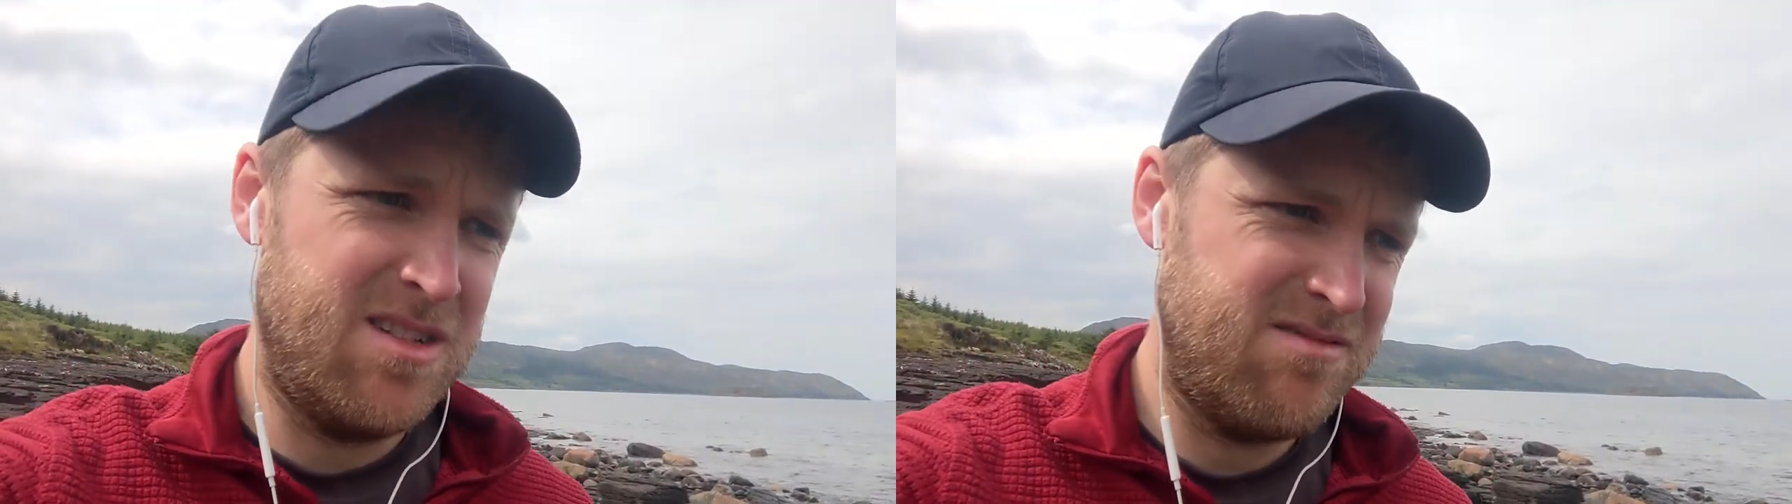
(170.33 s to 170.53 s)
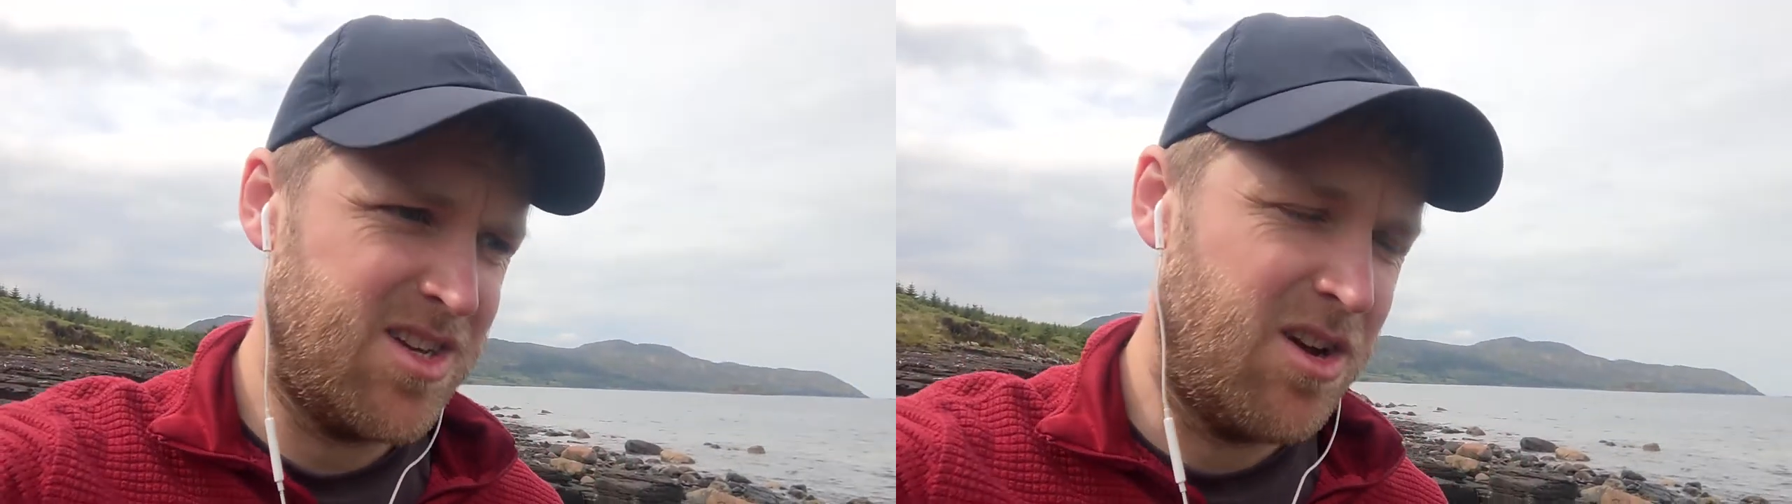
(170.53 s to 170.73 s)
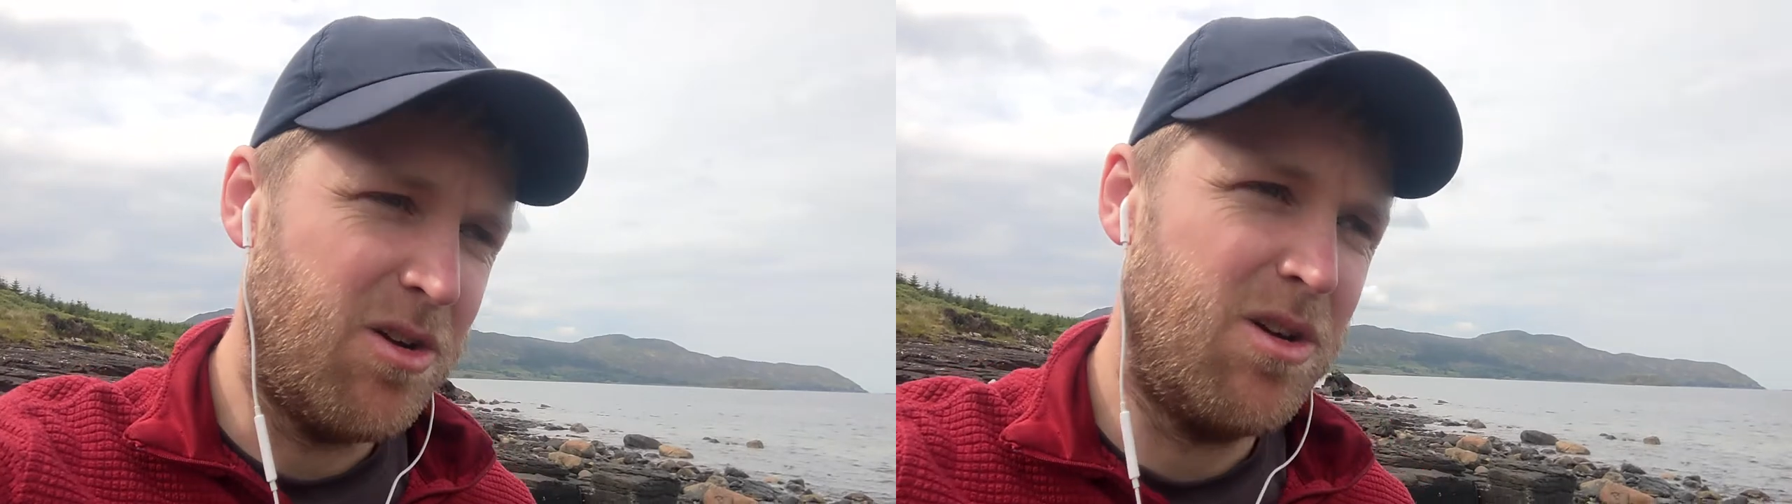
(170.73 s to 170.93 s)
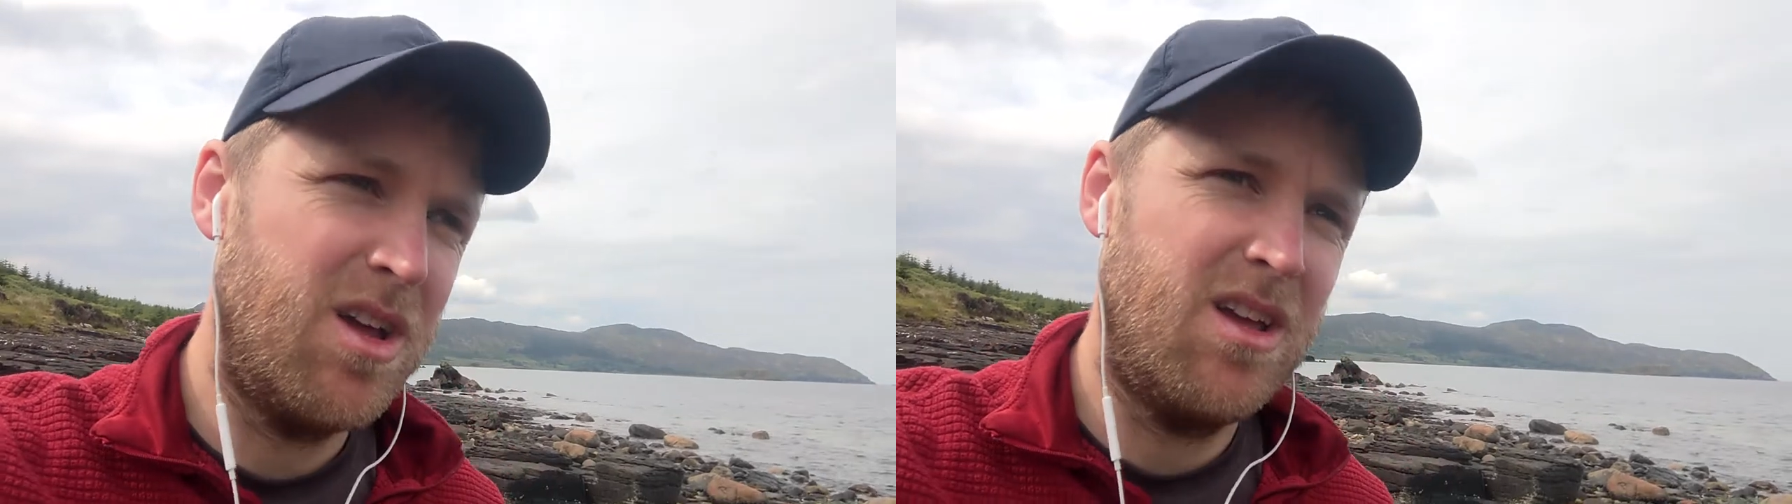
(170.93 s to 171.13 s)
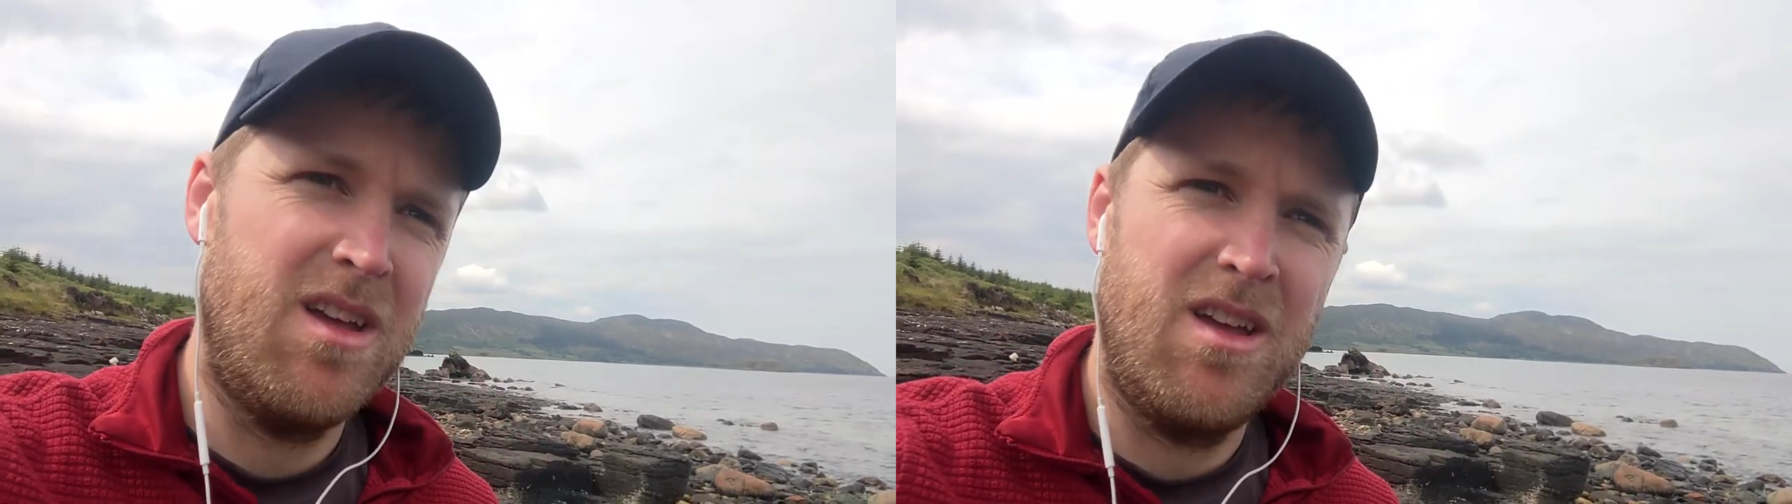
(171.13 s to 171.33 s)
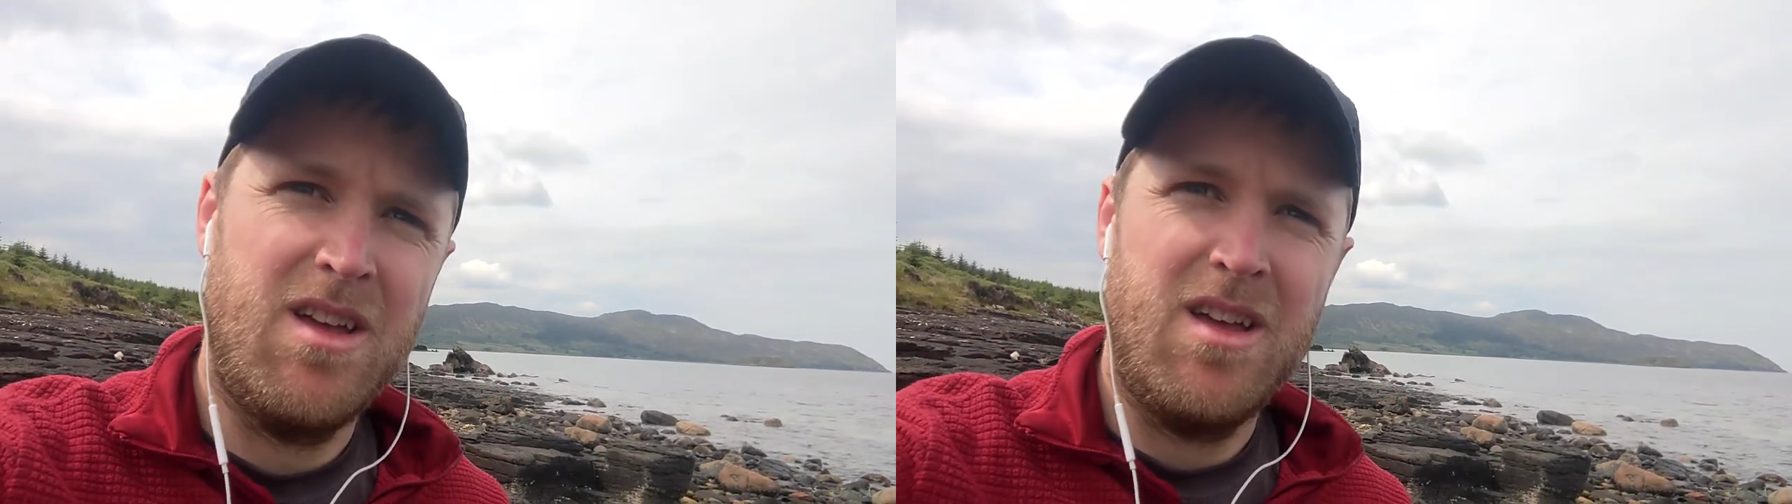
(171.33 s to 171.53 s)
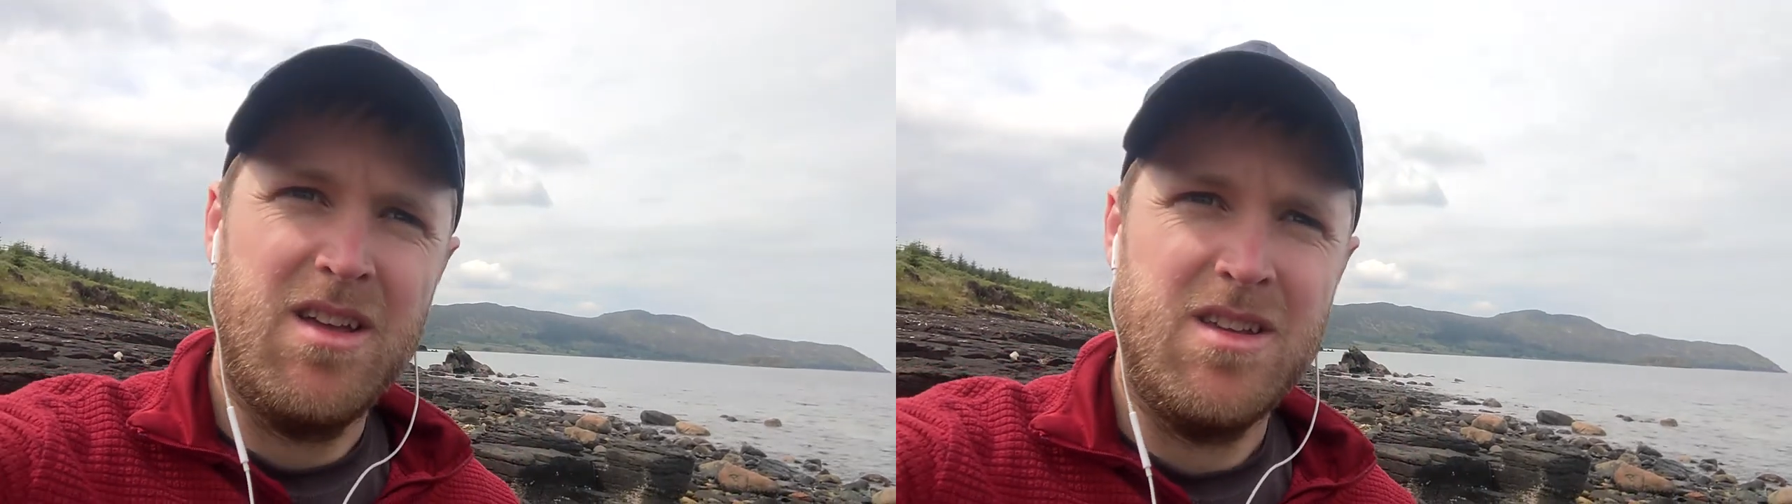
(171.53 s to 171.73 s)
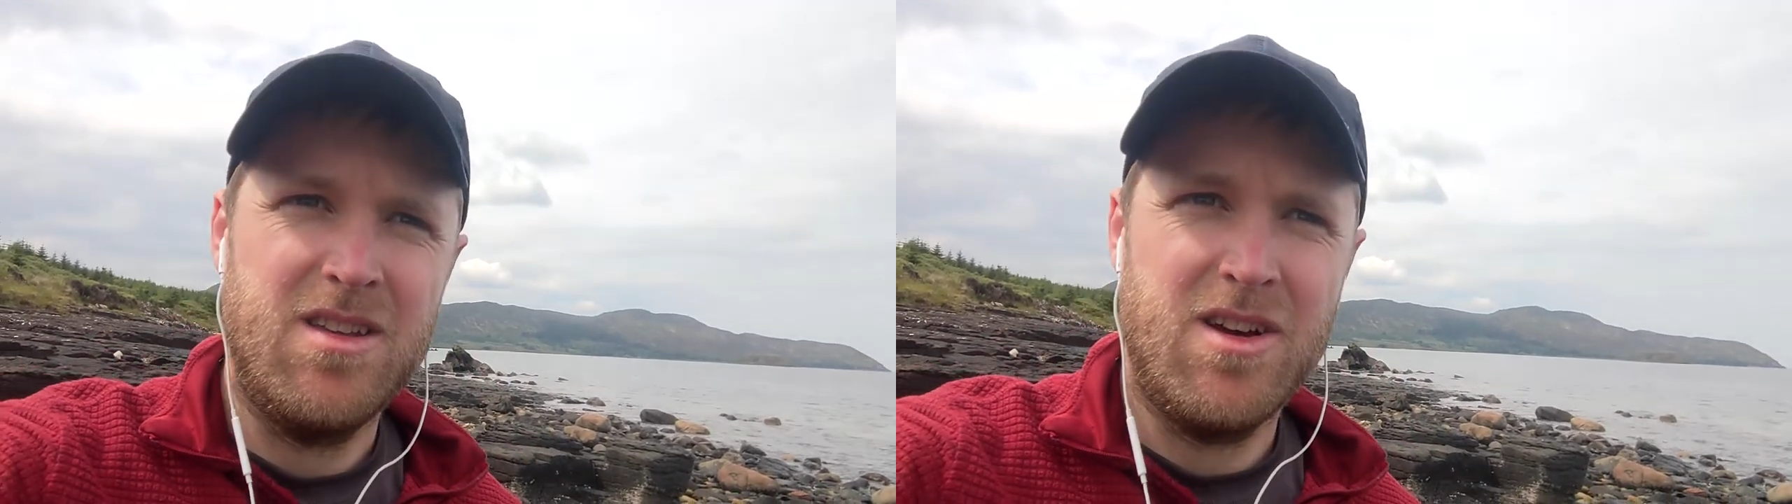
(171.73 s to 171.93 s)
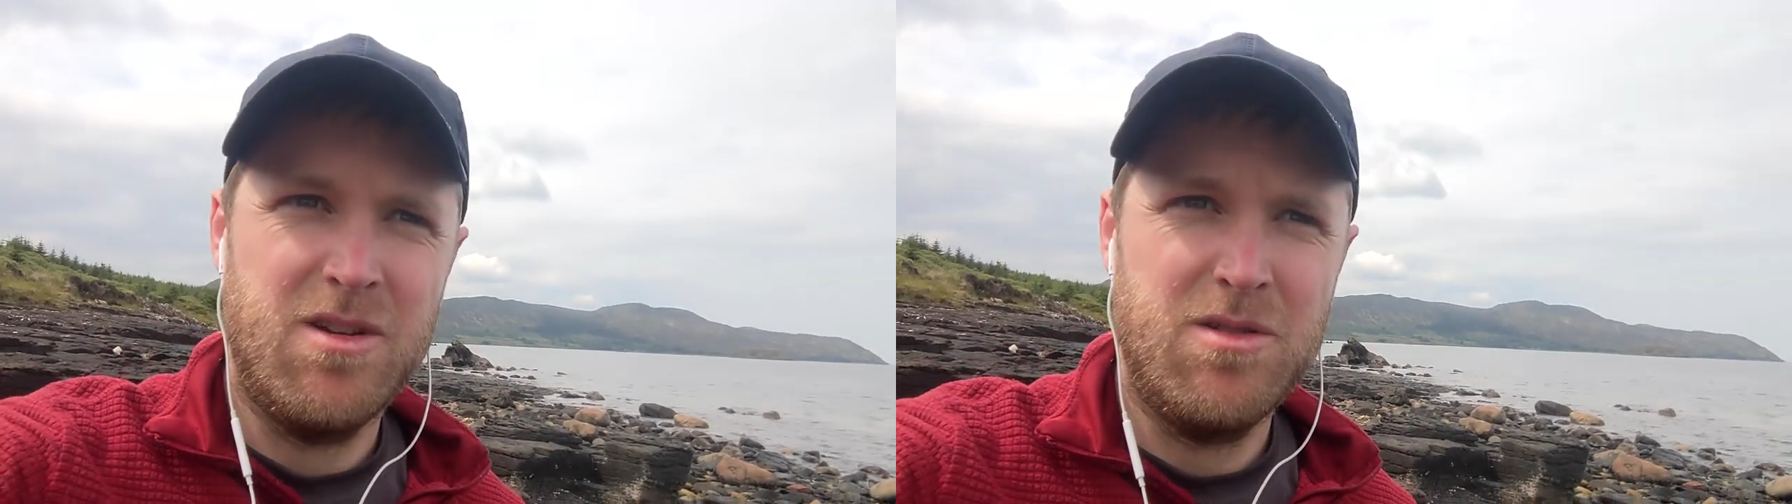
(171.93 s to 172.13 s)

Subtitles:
So, you know,